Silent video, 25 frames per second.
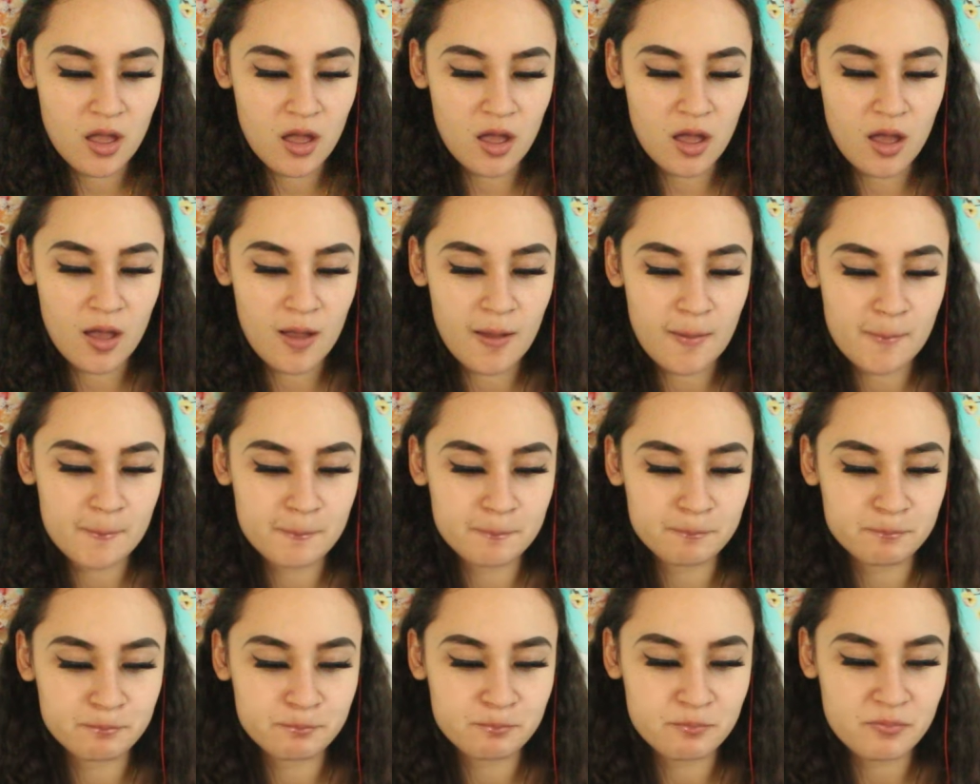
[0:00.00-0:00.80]

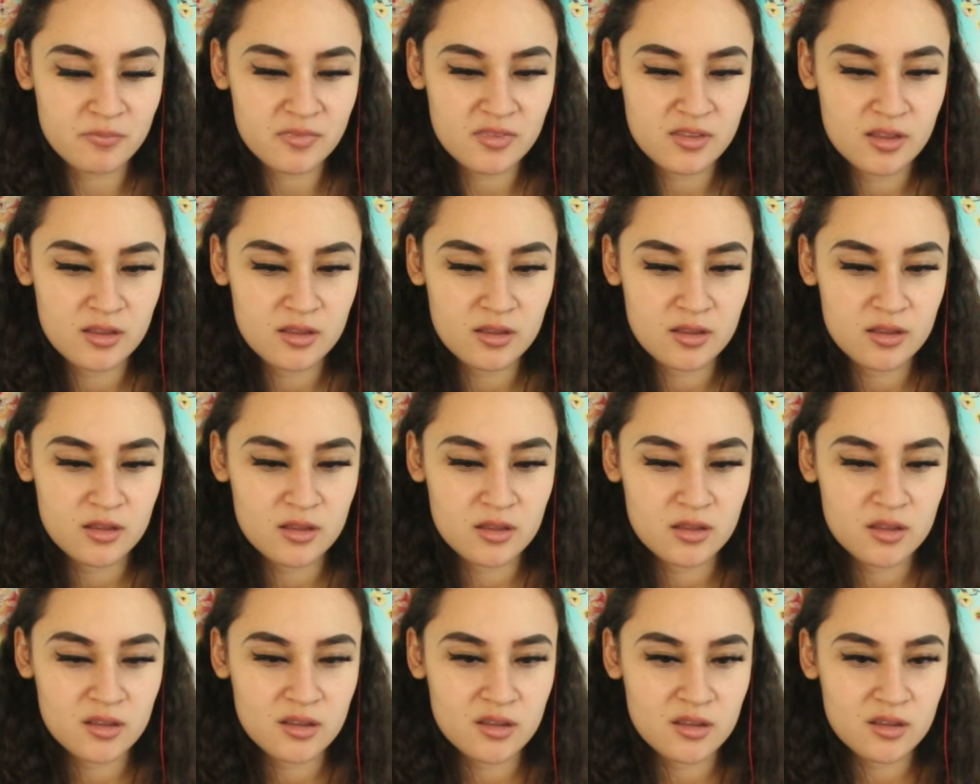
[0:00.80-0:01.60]
And
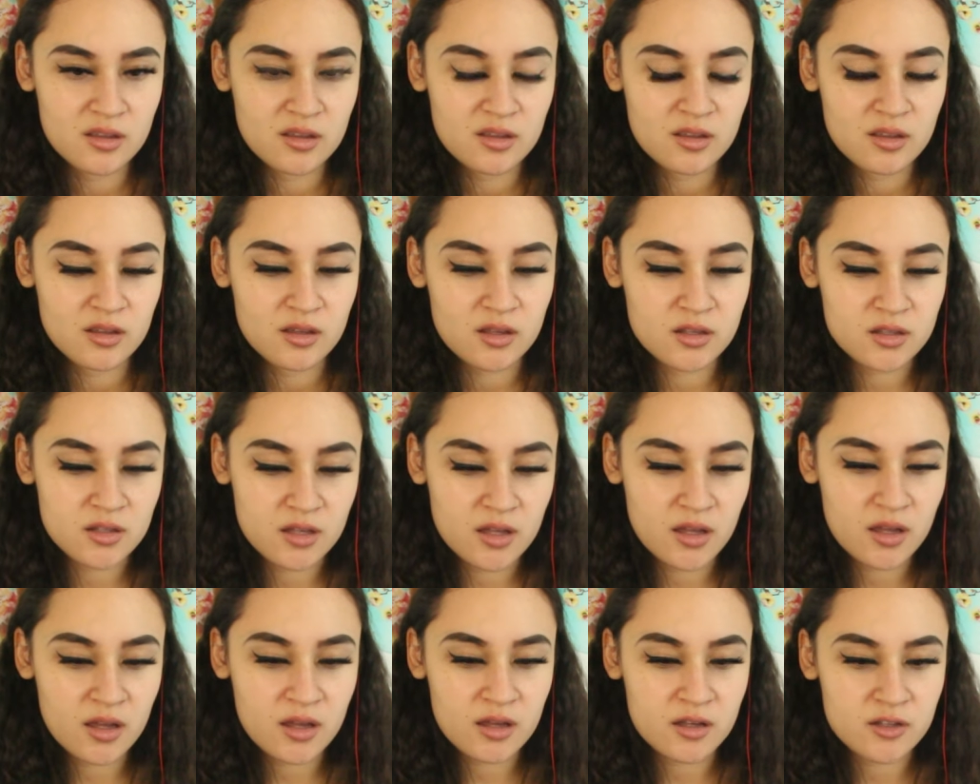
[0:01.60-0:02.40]

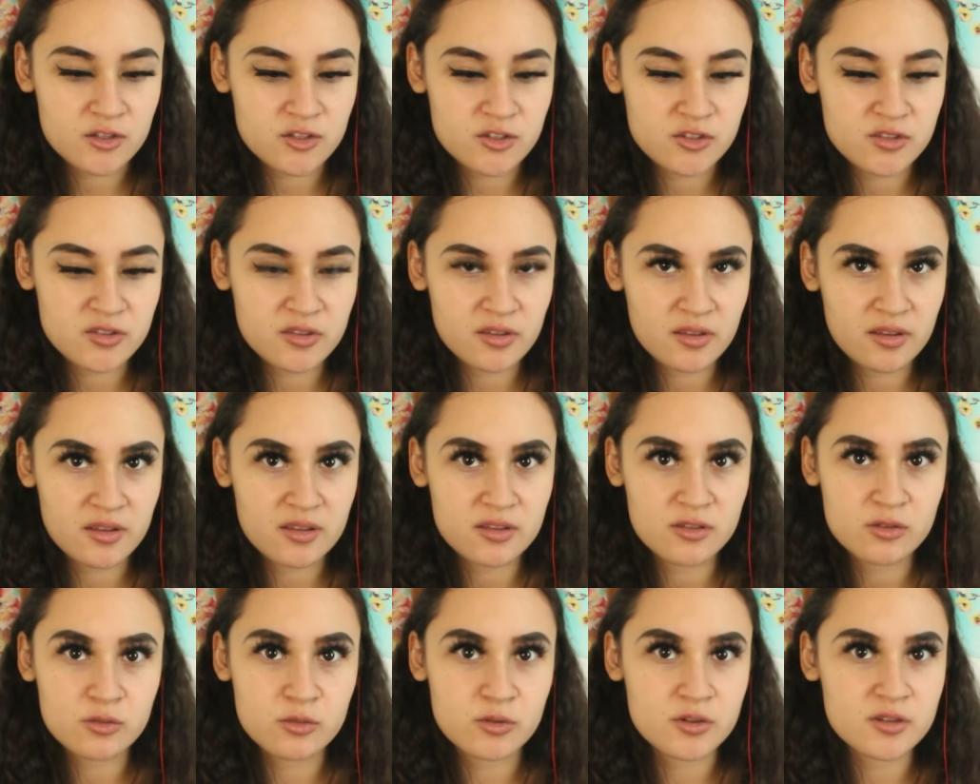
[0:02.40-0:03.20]
yeah, just, like,
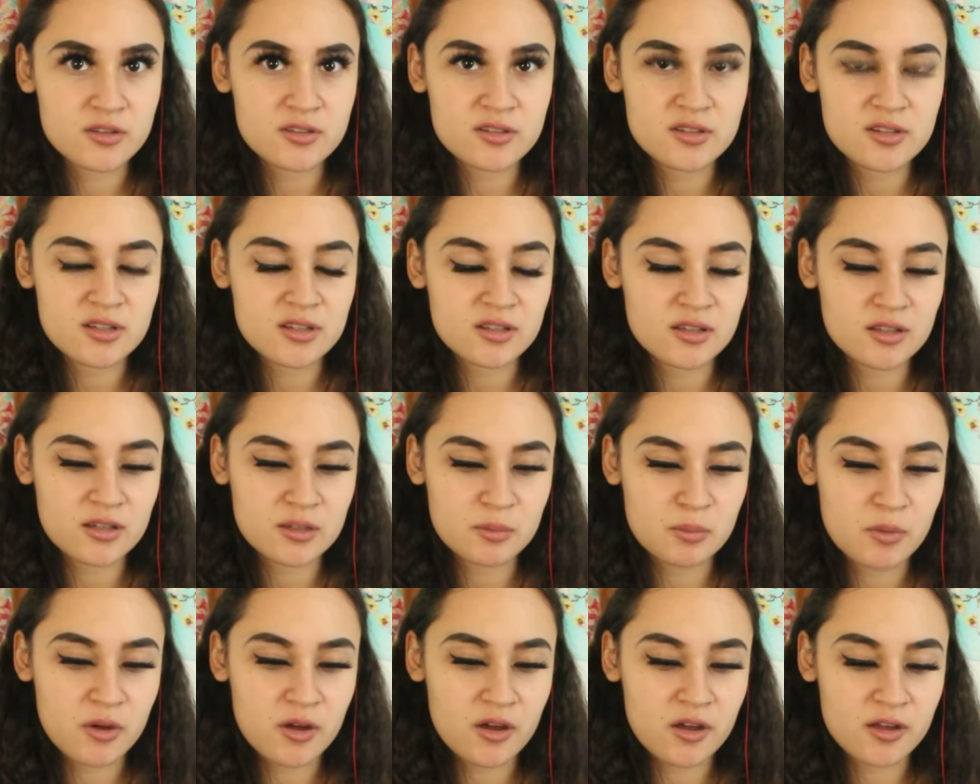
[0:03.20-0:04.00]
his reasoning,
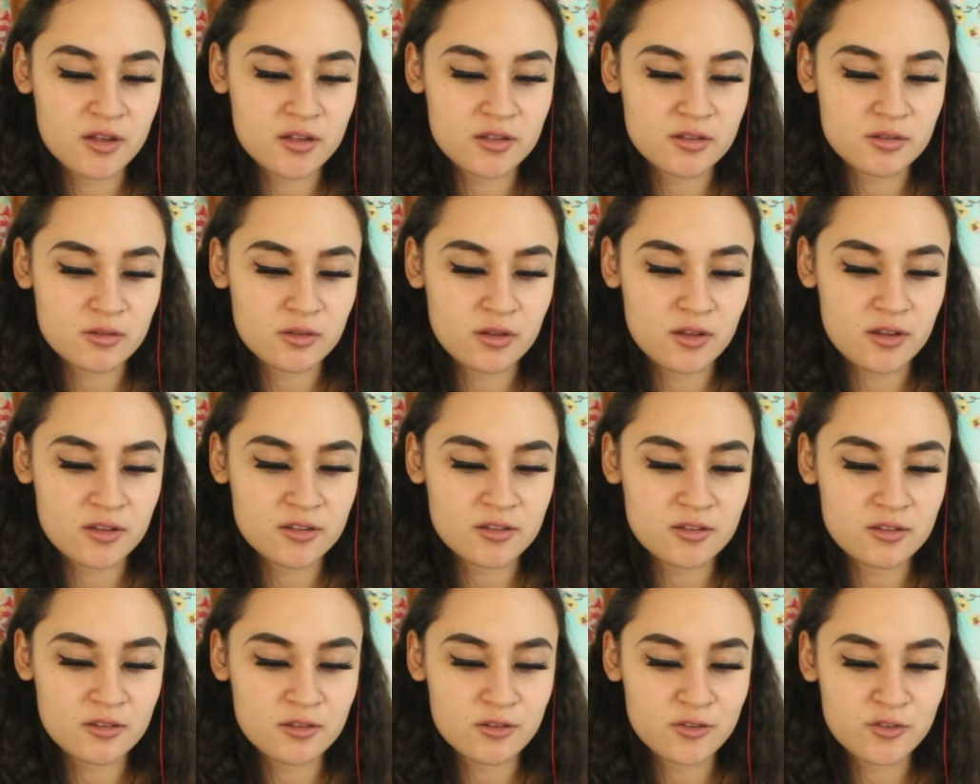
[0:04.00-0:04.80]
like, behind
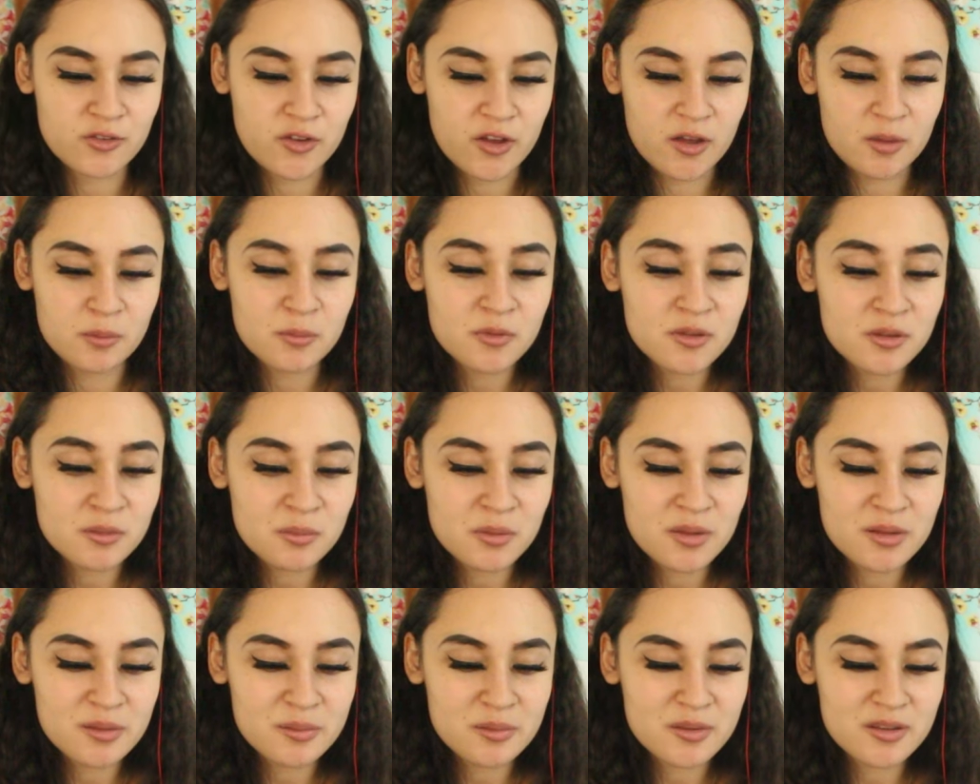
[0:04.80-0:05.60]
lying to this family,
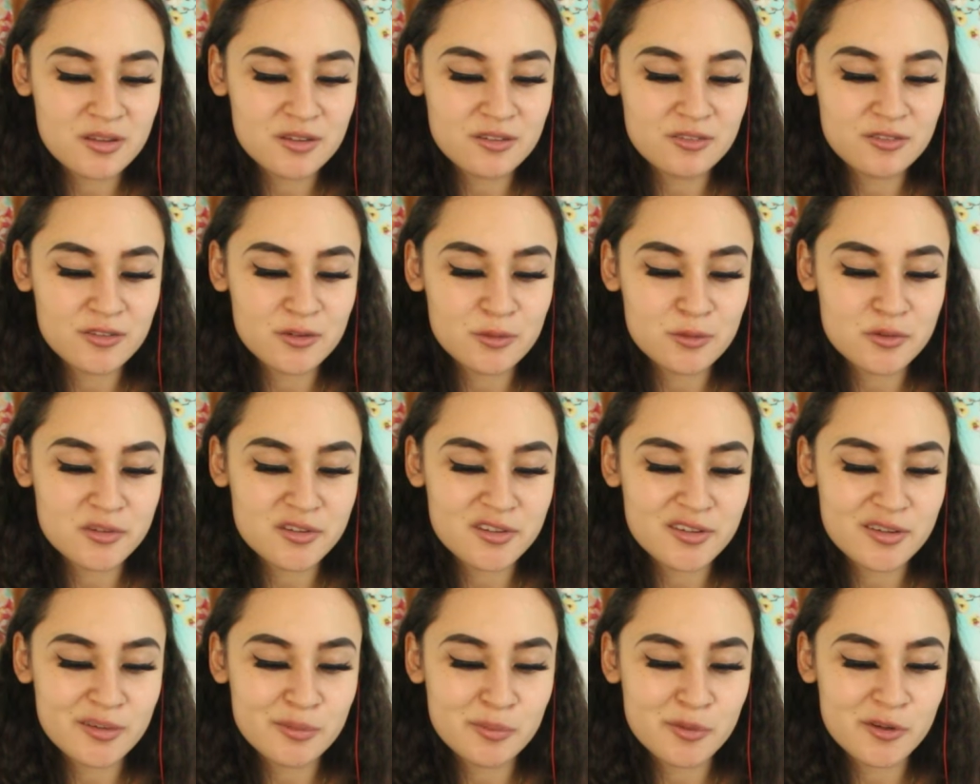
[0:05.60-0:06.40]
maybe, if there
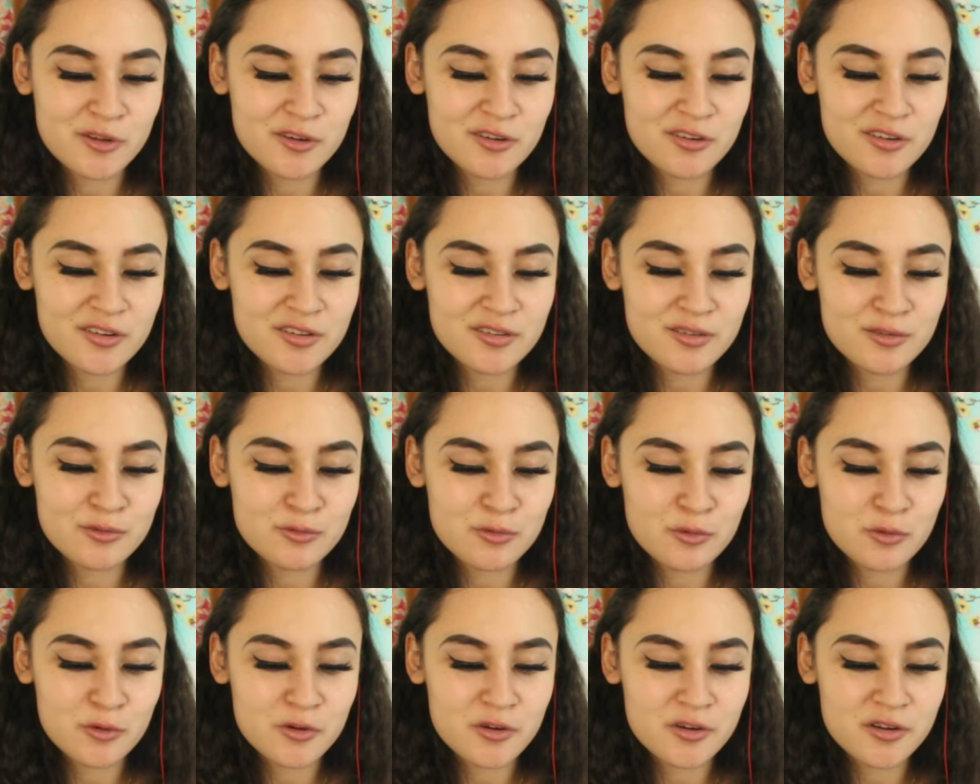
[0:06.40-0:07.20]
was, like, a better
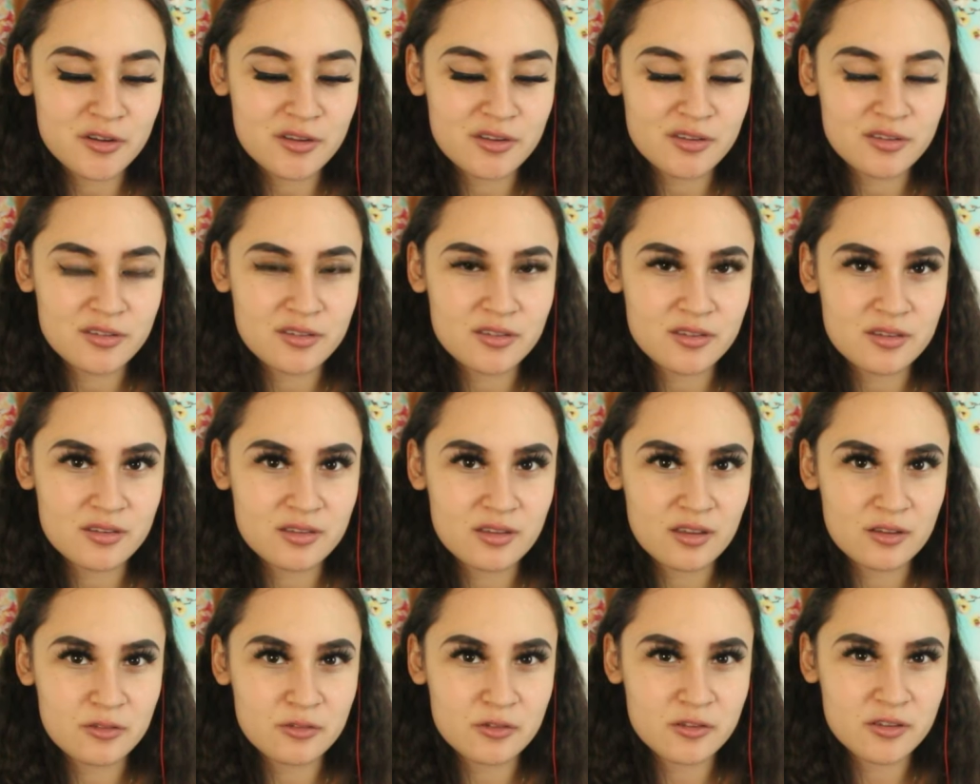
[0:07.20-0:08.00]
reason for it.
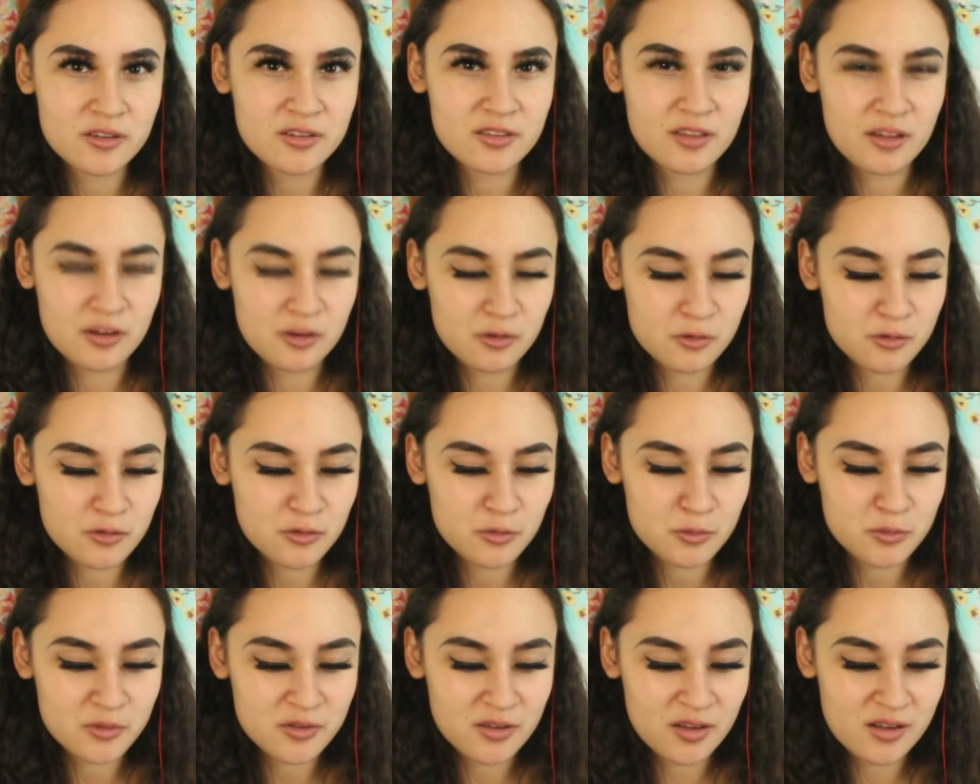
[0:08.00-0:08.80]
Because I feel like that
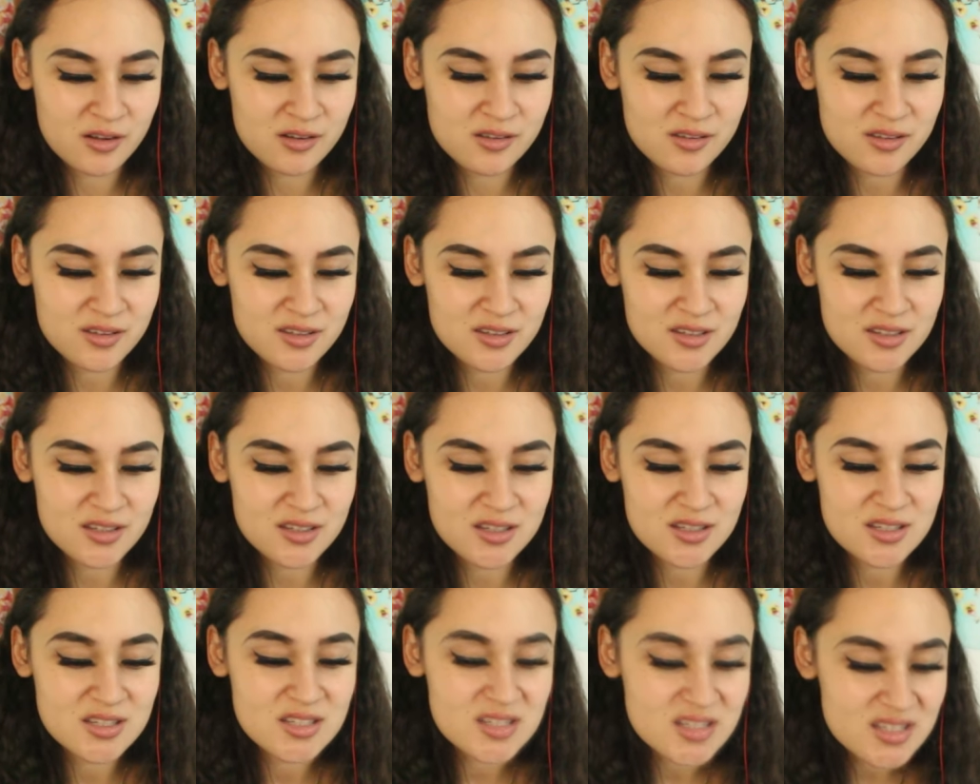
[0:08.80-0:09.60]
also was kind of,
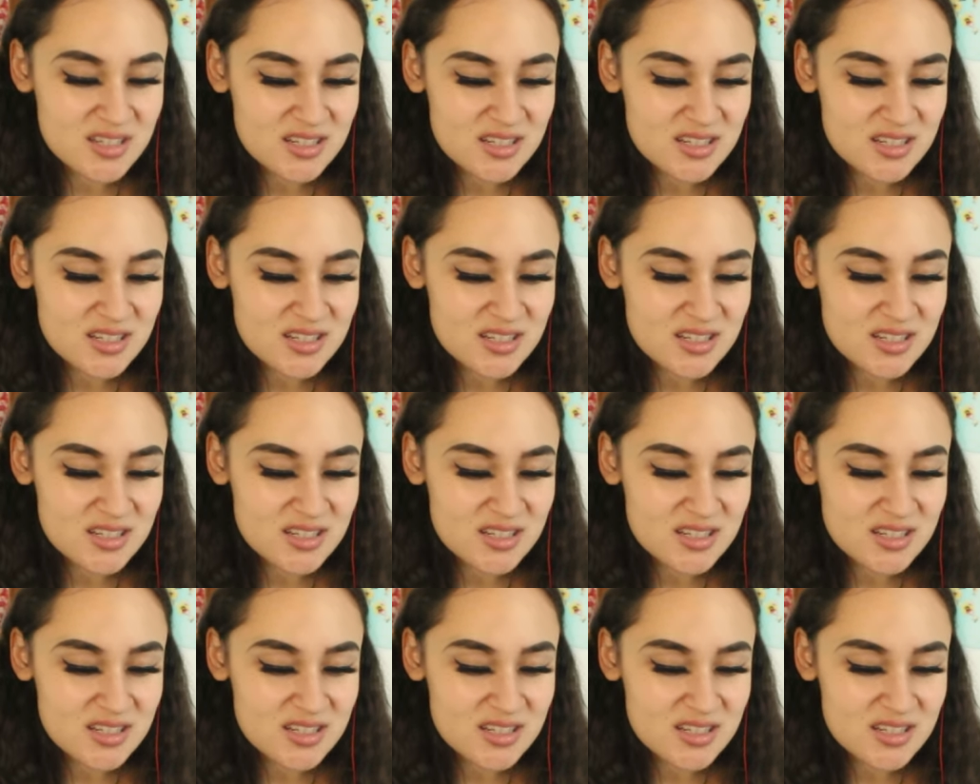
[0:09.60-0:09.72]
like,